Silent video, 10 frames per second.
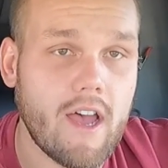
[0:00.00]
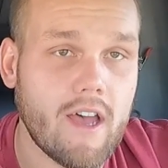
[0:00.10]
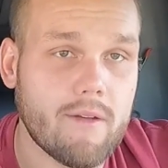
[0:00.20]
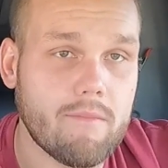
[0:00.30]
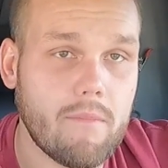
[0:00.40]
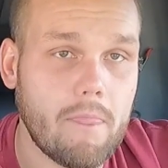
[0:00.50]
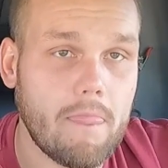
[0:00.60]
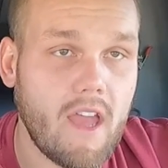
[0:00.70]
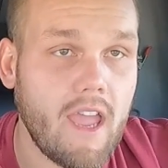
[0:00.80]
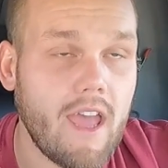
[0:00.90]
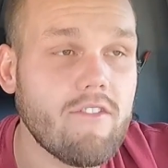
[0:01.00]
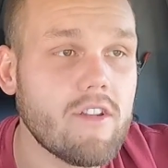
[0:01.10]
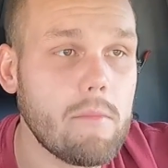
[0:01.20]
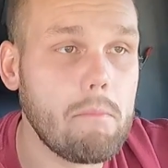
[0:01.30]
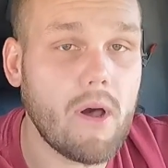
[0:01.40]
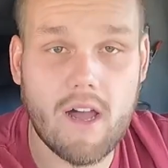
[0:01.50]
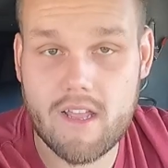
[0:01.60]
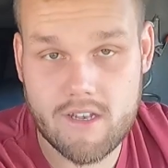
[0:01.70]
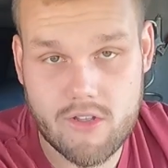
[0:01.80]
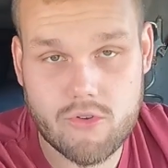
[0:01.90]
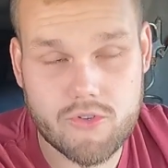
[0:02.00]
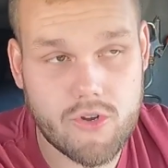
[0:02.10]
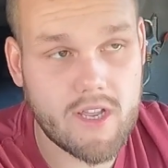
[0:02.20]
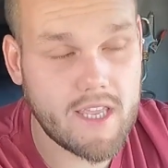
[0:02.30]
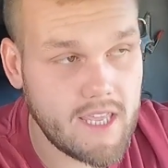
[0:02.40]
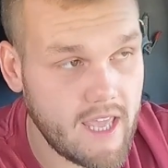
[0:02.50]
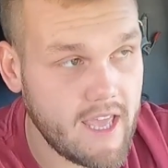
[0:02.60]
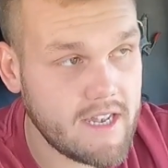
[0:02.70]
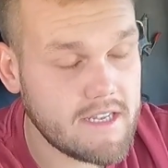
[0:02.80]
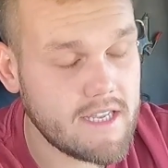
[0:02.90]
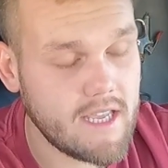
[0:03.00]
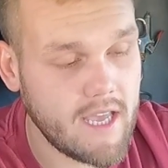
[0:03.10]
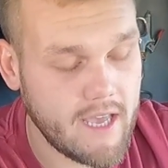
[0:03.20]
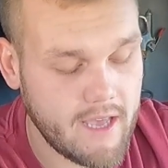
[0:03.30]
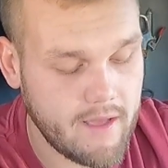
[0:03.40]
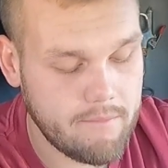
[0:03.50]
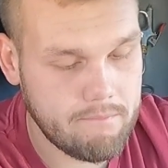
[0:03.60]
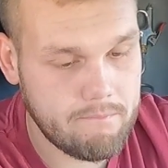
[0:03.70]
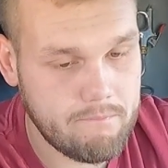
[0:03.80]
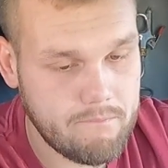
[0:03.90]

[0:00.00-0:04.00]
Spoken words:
I haven't bought another truck yet to